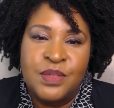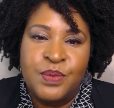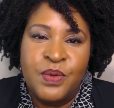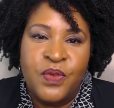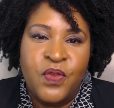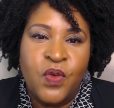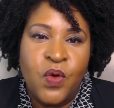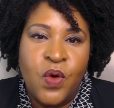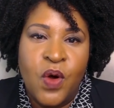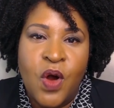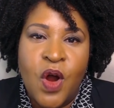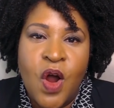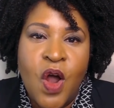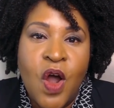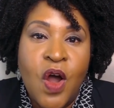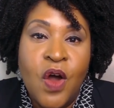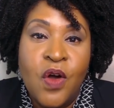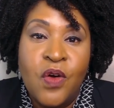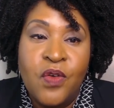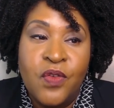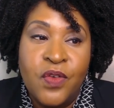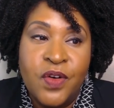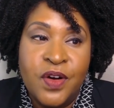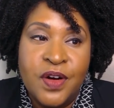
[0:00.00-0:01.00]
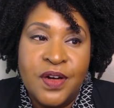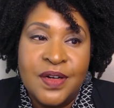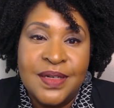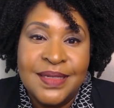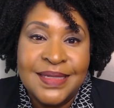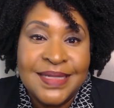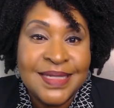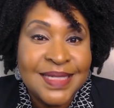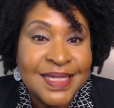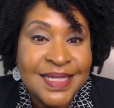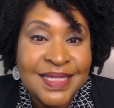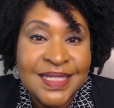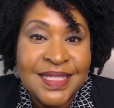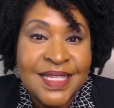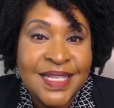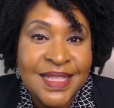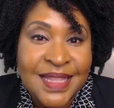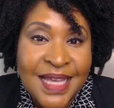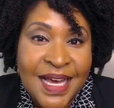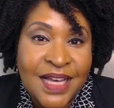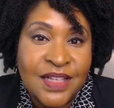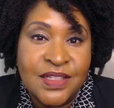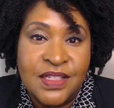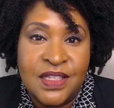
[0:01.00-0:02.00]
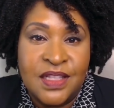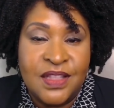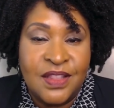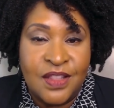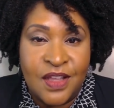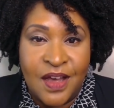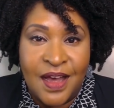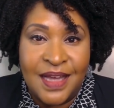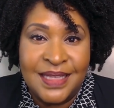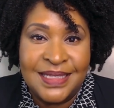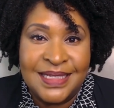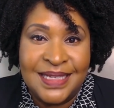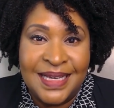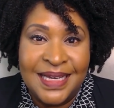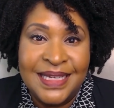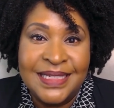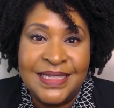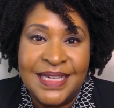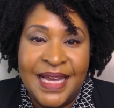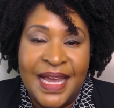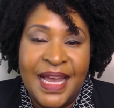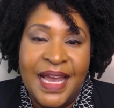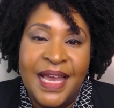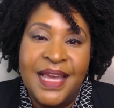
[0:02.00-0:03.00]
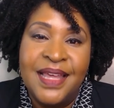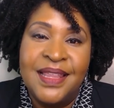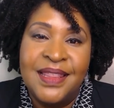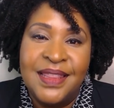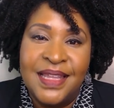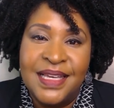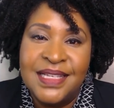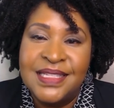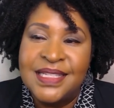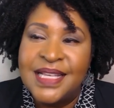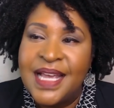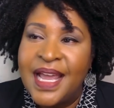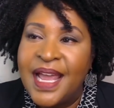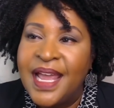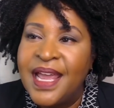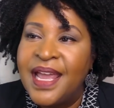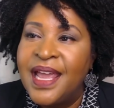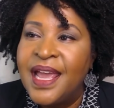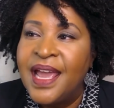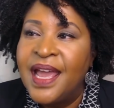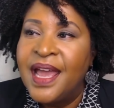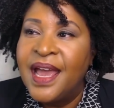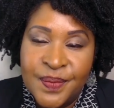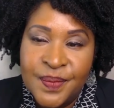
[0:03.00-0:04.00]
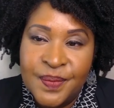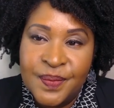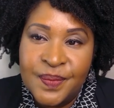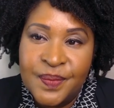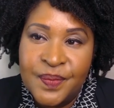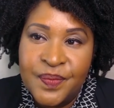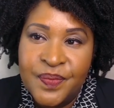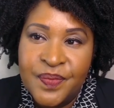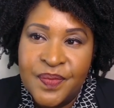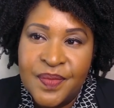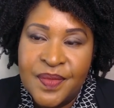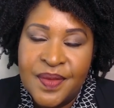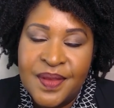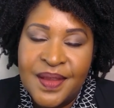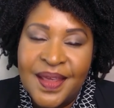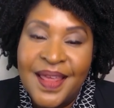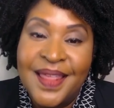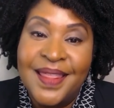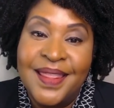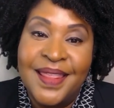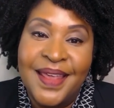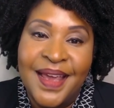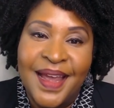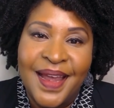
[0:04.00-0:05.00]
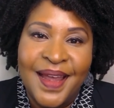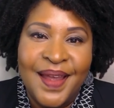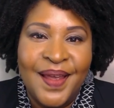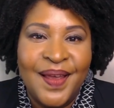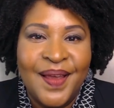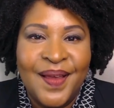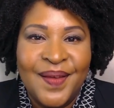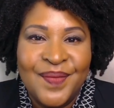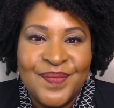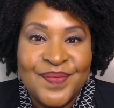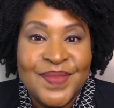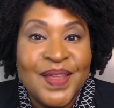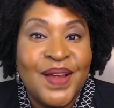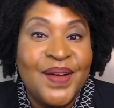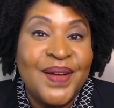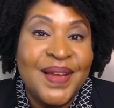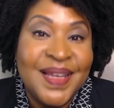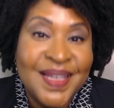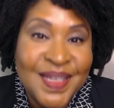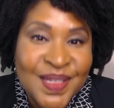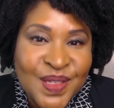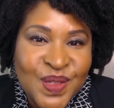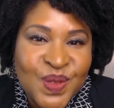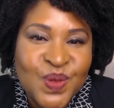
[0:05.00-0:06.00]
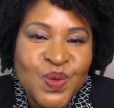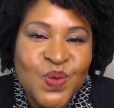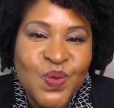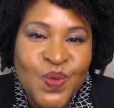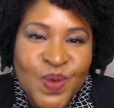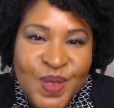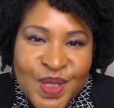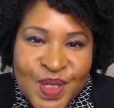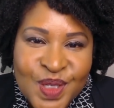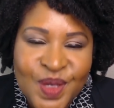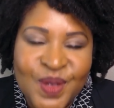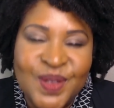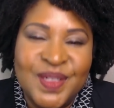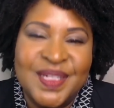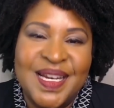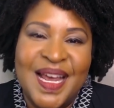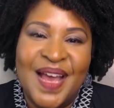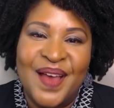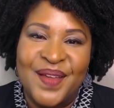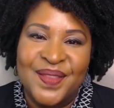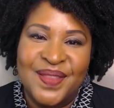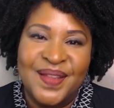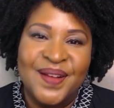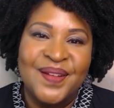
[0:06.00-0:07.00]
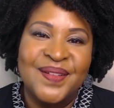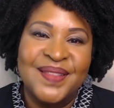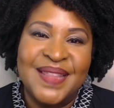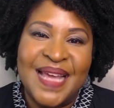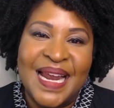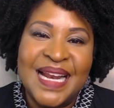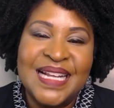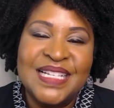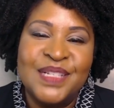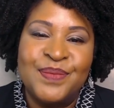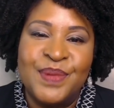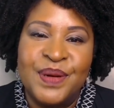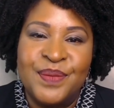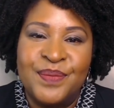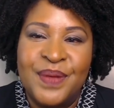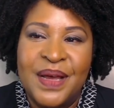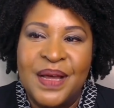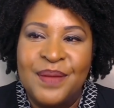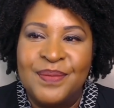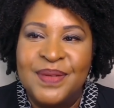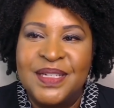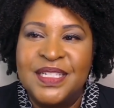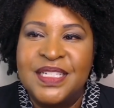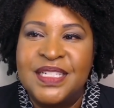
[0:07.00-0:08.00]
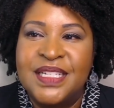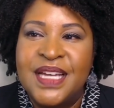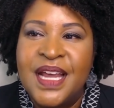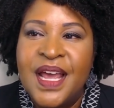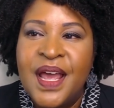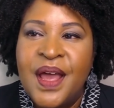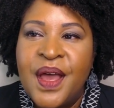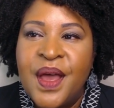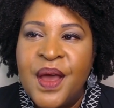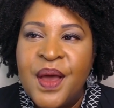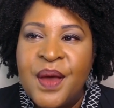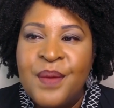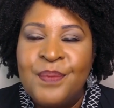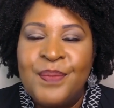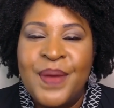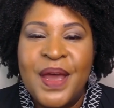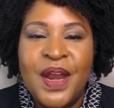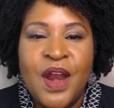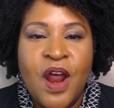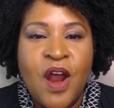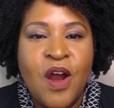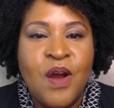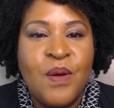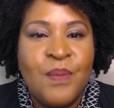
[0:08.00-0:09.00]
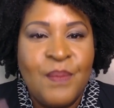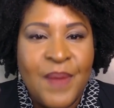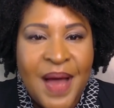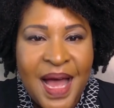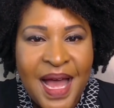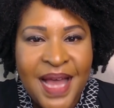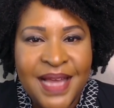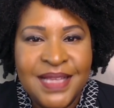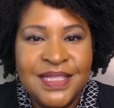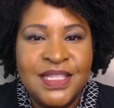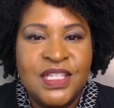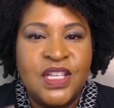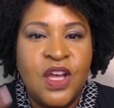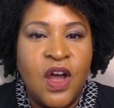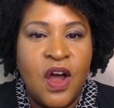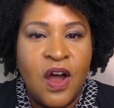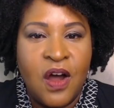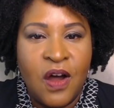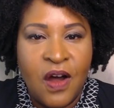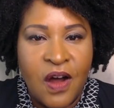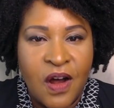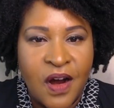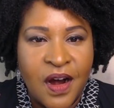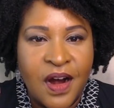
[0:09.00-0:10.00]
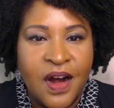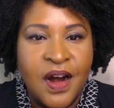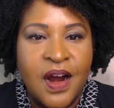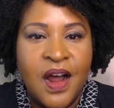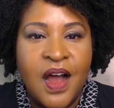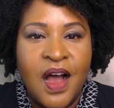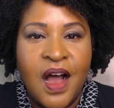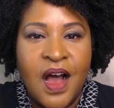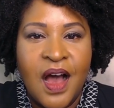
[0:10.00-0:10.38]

before, over 60,000 thoughts a day, they say. They, there is research out there that has been published but our minds are